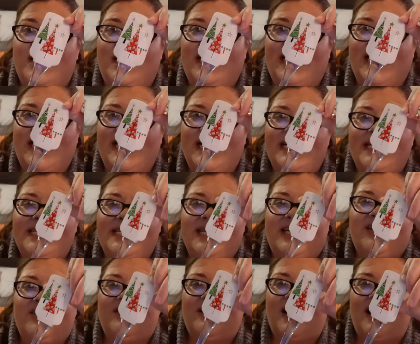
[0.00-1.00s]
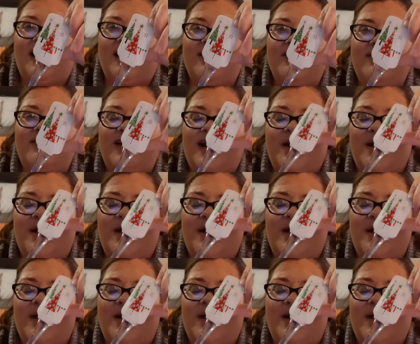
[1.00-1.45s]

the ladies in your life,